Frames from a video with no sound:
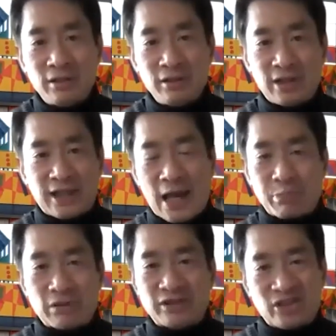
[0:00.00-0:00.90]
the
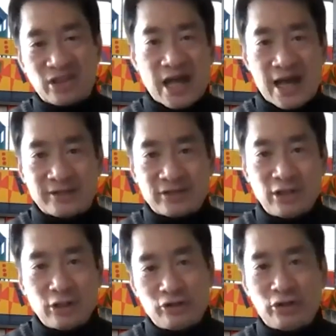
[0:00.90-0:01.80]
capitalist class.
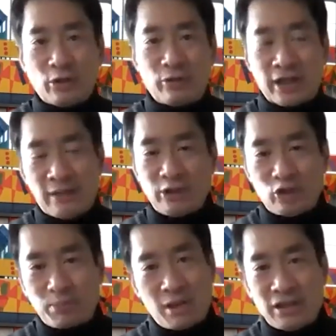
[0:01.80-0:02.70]
So the Communist
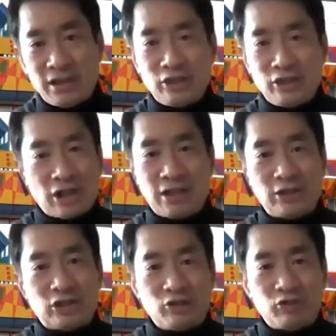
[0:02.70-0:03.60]
Party in China
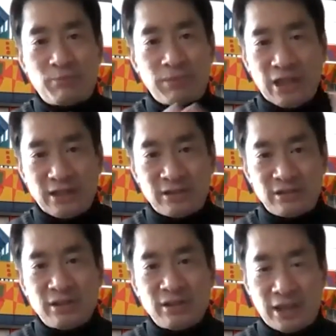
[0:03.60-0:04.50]
just replaced
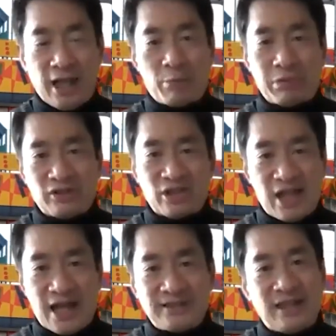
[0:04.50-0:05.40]
the capitalist
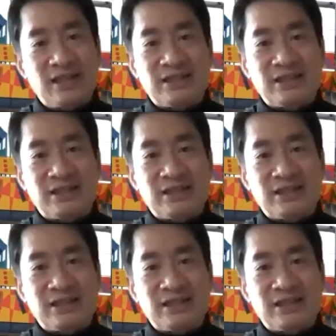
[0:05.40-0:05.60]
class in